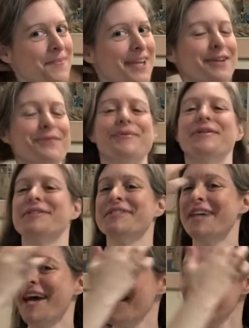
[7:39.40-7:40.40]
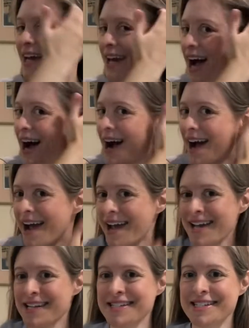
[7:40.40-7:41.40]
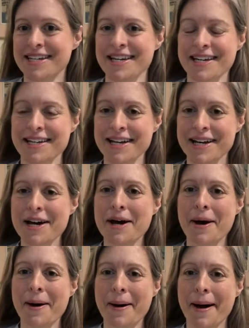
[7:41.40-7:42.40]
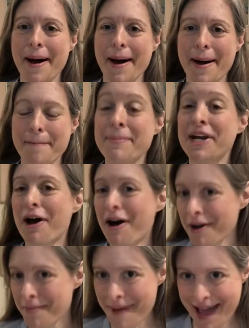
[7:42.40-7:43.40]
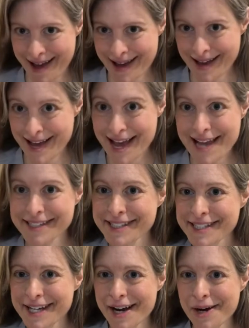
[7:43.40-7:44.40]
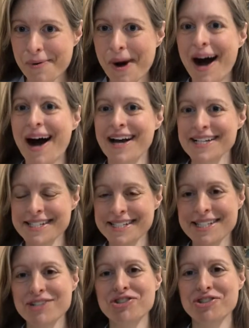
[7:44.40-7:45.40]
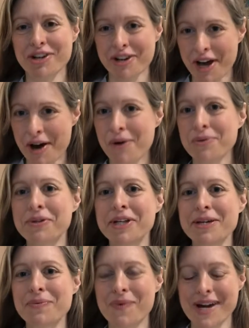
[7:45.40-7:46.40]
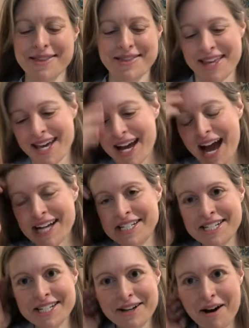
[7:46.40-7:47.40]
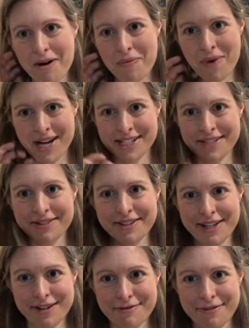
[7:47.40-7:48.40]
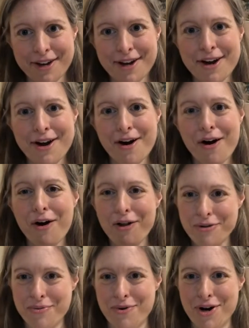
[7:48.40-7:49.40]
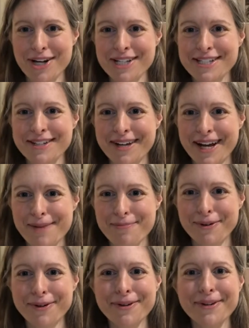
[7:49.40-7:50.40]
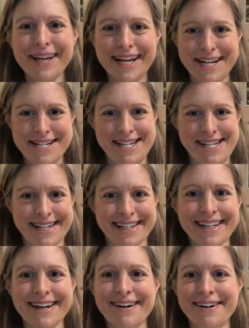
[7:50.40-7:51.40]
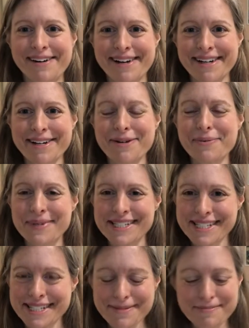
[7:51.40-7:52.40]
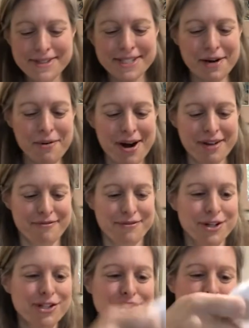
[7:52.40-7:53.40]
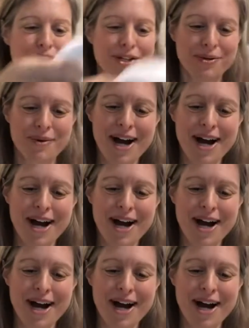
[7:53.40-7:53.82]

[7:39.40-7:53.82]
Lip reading: will say that I did monogame, and so I stitched on only one thing. I did not want to leave all the work until April like I did on Wisdom. So on Virtue,